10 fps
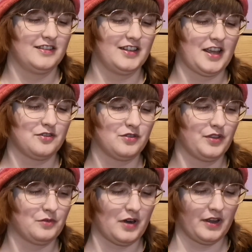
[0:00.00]
The Catcher
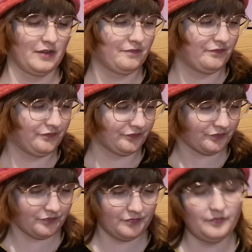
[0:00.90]
in the Rye.
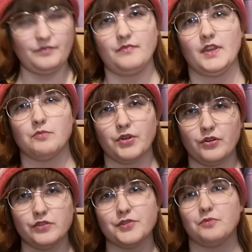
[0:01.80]
But
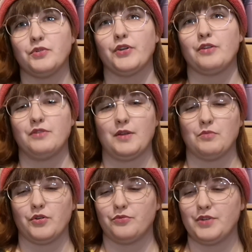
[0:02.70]
also a book I read
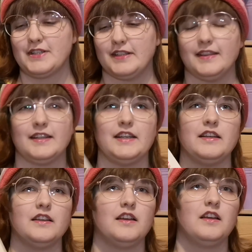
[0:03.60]
more
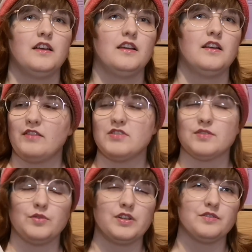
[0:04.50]
recently. I have the
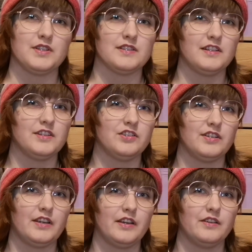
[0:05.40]
Swedish
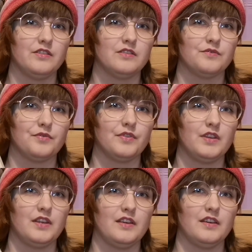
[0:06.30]
translation here.
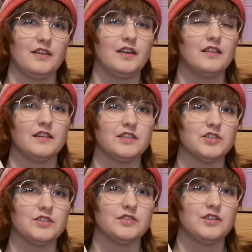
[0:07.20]
The
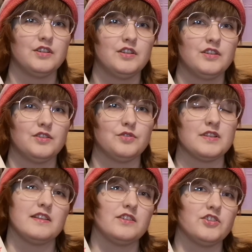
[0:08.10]
English
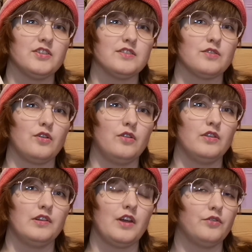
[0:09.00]
translation is
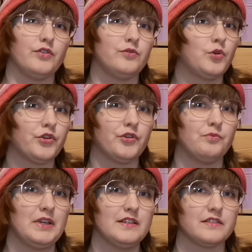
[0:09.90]
called Love of Worker
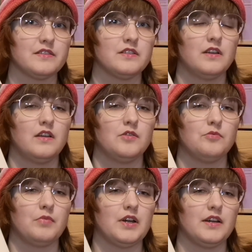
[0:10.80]
Bees
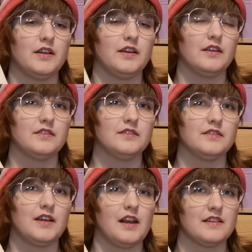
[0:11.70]
by
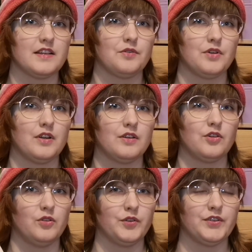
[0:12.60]
Alexandra
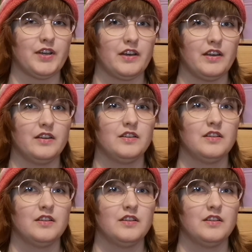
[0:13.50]
Kollontai.